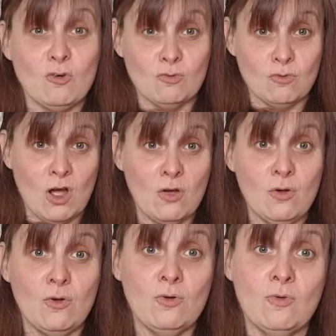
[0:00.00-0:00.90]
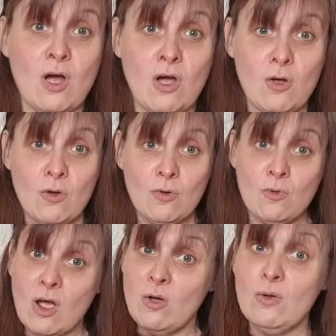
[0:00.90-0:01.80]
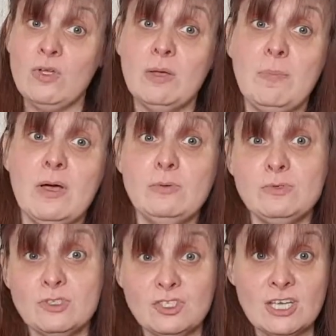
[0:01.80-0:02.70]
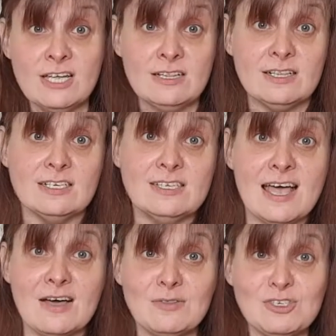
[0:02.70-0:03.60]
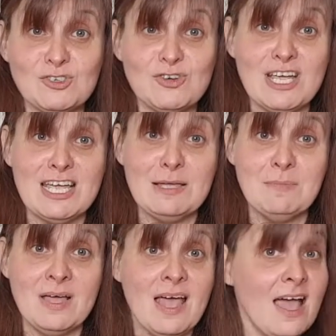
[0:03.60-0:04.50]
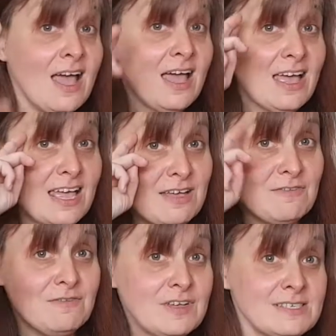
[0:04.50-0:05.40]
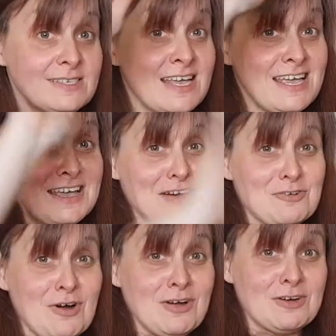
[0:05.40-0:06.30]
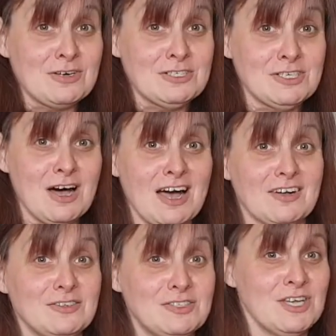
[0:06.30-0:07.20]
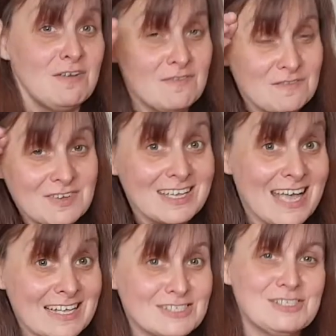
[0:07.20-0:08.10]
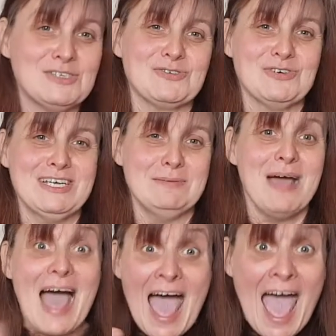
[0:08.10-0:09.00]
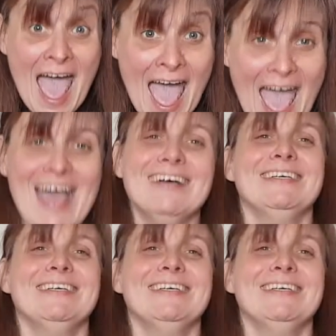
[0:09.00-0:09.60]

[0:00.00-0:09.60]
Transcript: Row, row, row your boat gently down the stream, if you see a crocodile, don't forget to scream. Ah!